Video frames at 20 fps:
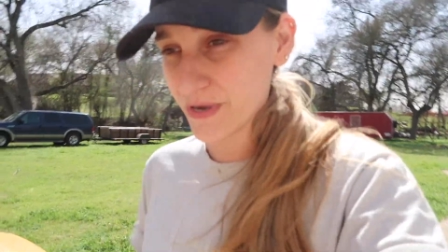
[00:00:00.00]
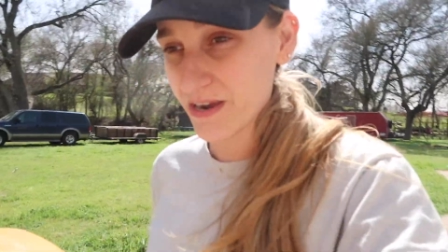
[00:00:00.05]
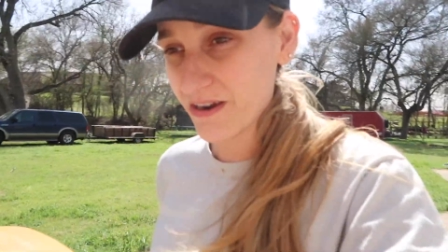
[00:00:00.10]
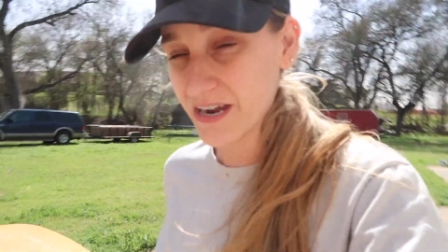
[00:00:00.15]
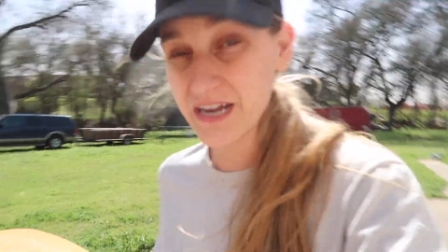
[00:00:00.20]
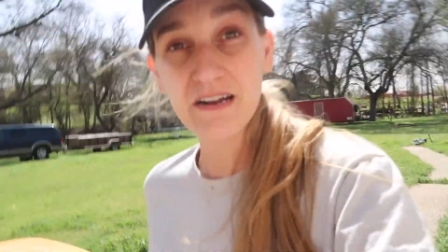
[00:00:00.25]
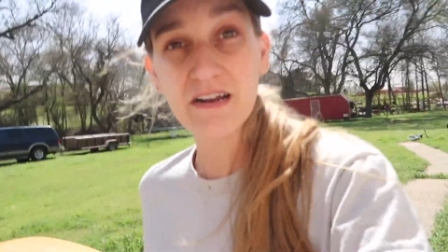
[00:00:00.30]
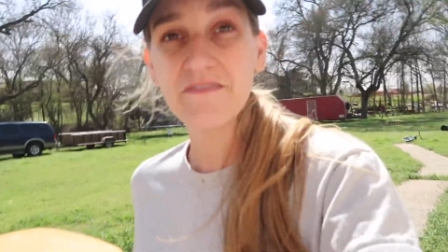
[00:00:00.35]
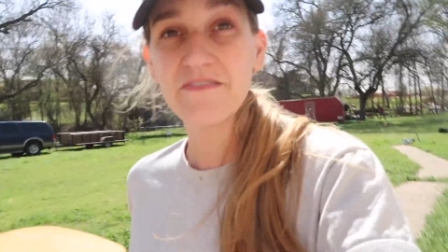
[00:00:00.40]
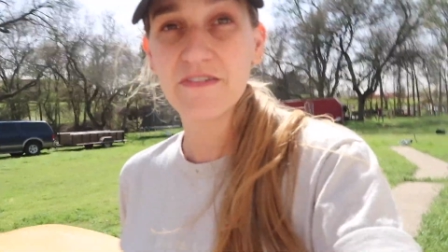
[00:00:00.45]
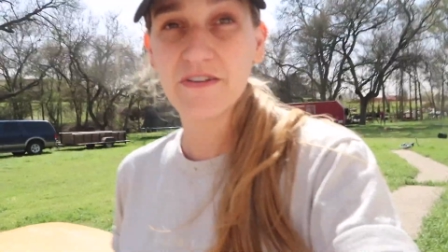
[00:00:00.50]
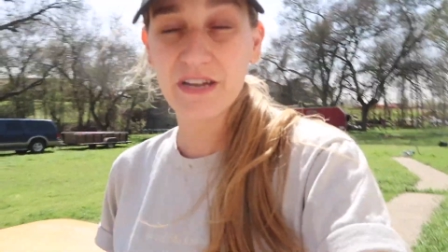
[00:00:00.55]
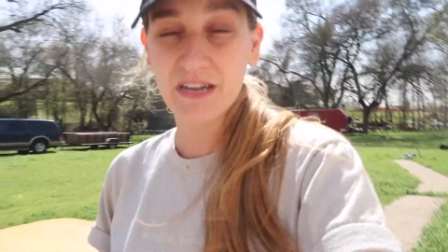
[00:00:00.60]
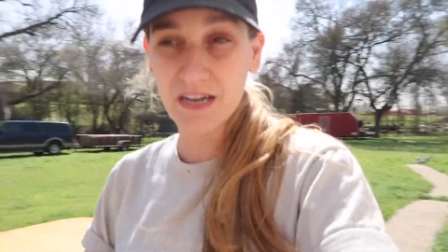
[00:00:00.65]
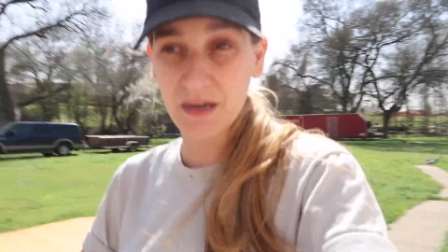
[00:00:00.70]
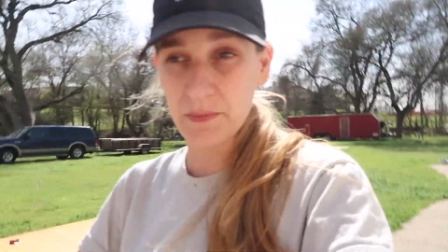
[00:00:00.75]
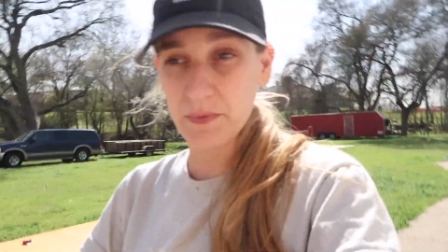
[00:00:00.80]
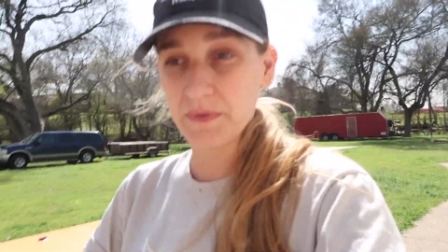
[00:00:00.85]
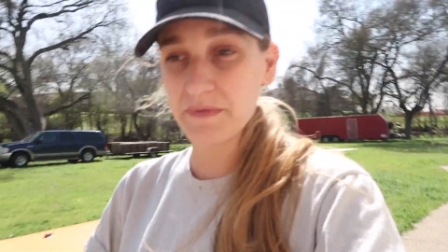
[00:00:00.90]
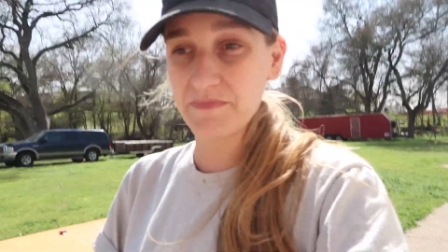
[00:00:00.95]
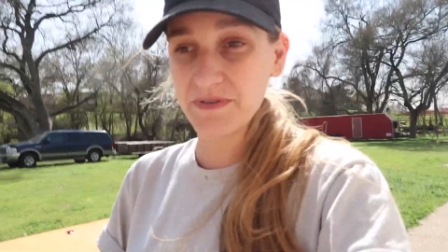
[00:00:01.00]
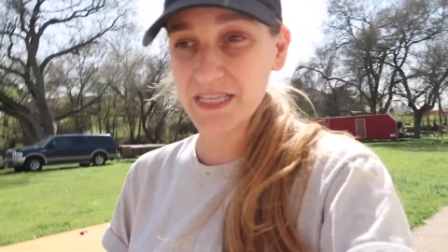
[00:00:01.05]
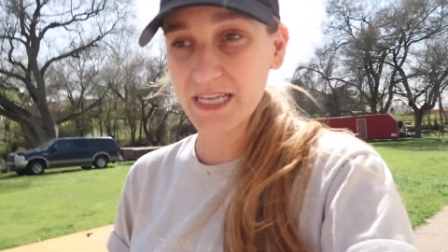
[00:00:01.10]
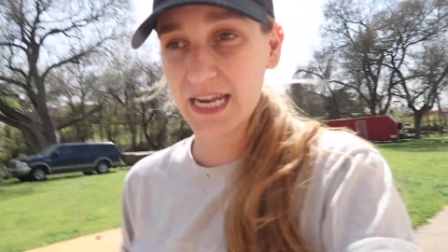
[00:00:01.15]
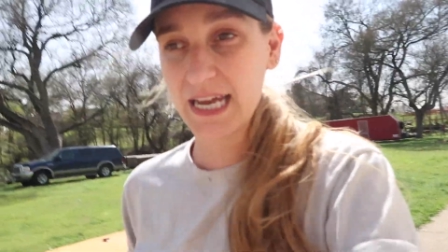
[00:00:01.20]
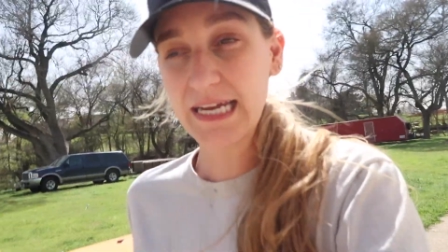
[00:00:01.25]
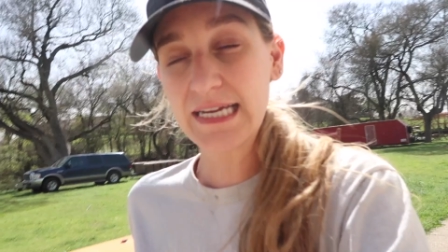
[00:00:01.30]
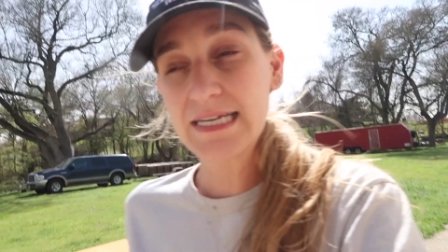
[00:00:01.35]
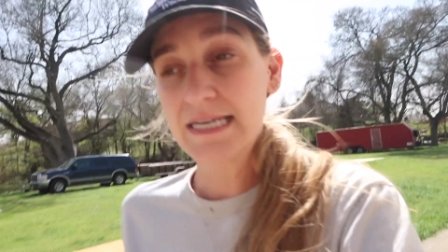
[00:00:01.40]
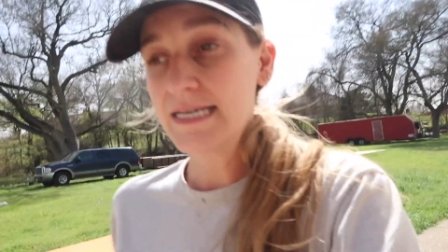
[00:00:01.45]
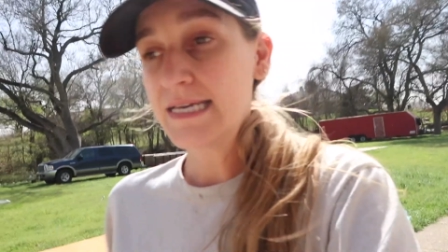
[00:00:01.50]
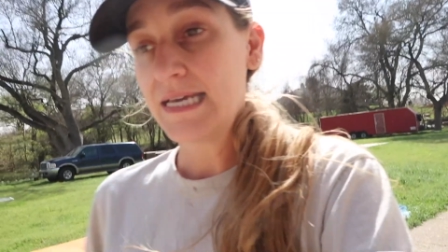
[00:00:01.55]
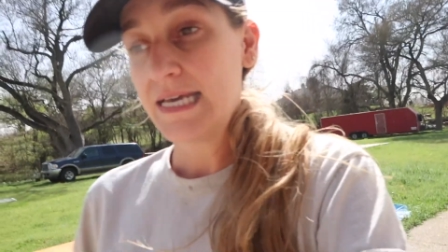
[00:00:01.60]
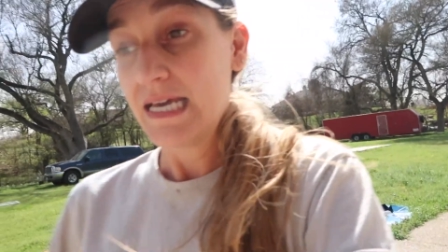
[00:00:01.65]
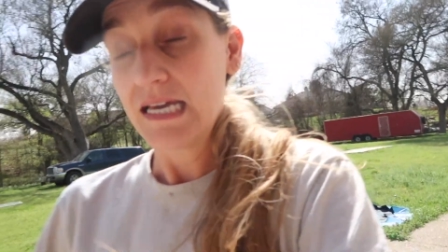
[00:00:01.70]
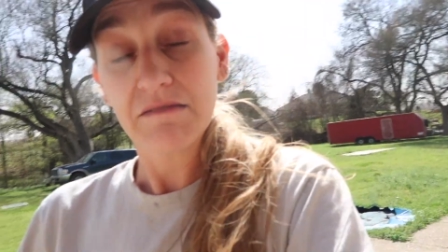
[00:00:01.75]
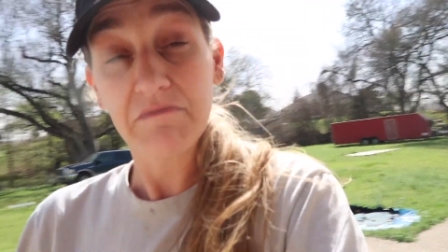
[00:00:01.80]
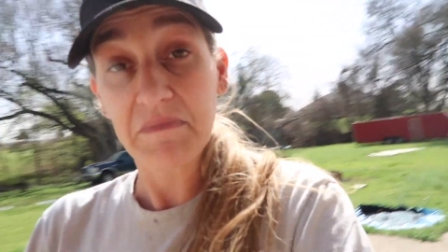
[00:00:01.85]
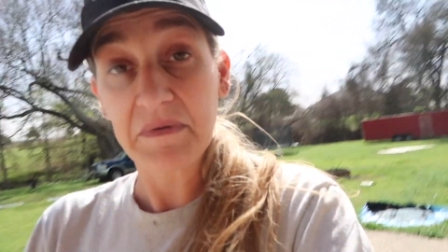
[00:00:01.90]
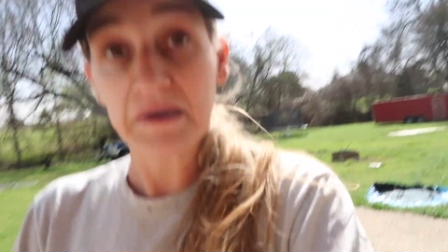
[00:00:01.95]
We are interviewing a couple people today.
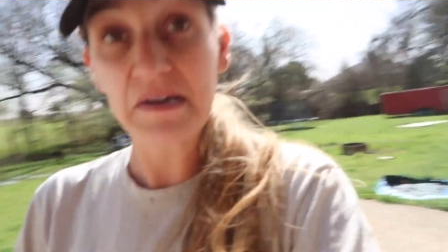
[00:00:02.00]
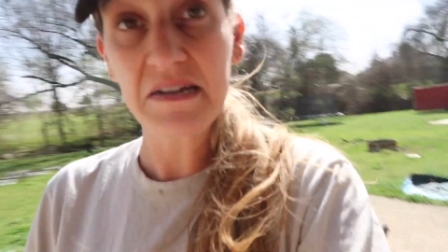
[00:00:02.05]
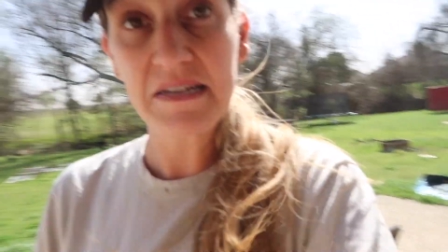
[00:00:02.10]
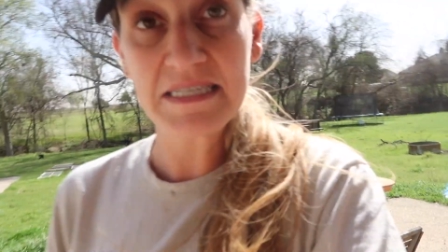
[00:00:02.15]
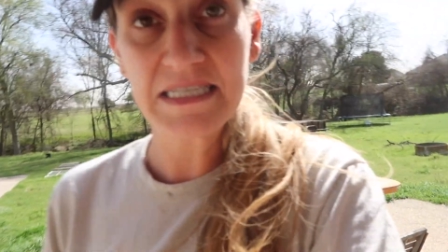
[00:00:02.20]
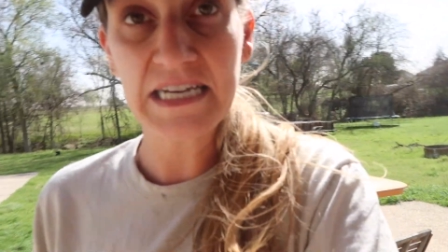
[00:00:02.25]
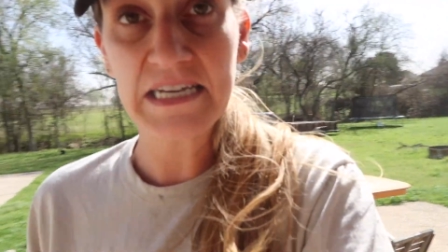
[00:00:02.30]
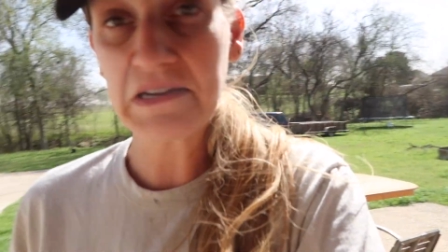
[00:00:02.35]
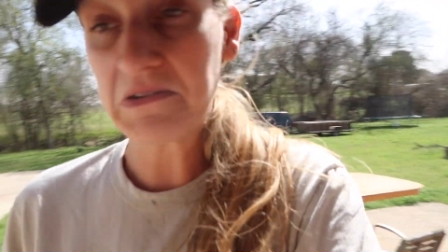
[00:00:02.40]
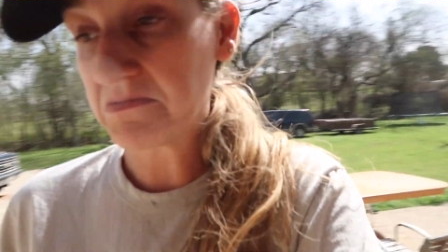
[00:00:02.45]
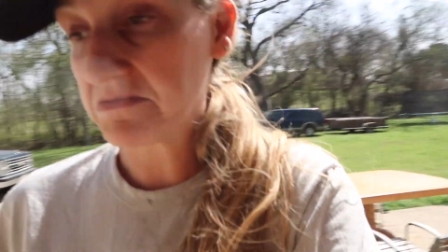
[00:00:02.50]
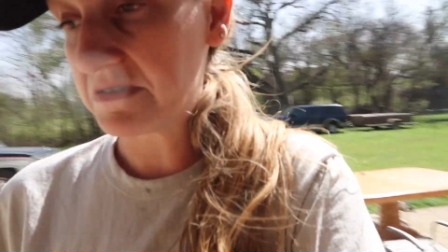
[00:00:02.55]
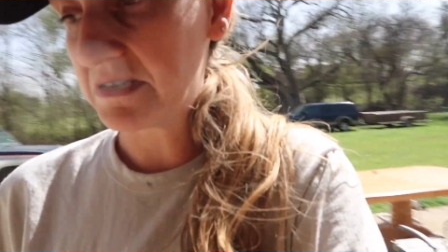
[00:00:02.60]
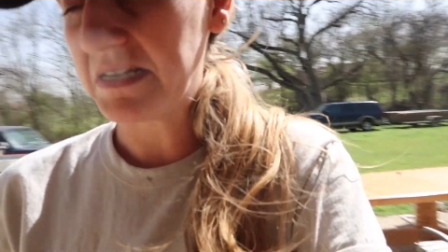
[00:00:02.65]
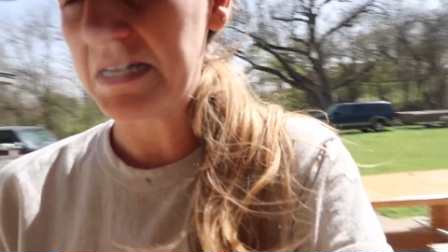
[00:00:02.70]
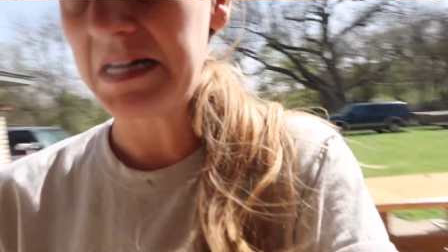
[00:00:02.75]
And to be honest, I don't,